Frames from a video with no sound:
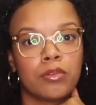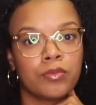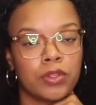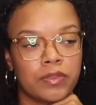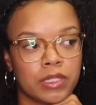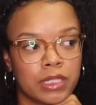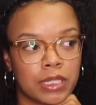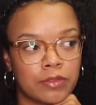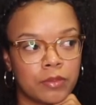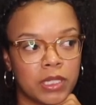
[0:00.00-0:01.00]
room full of
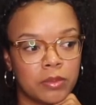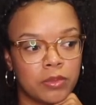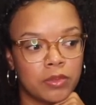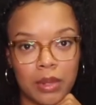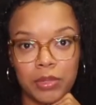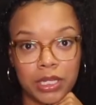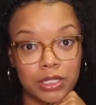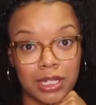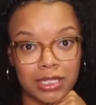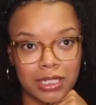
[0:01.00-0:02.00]
successful people and being
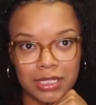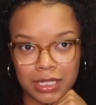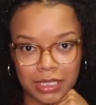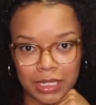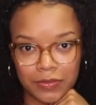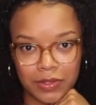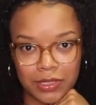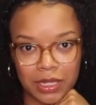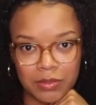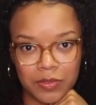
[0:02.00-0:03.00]
just as successful
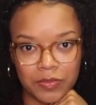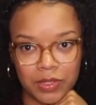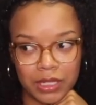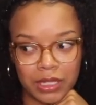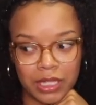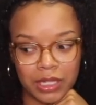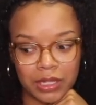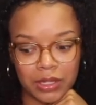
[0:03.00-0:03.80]
as them but feeling like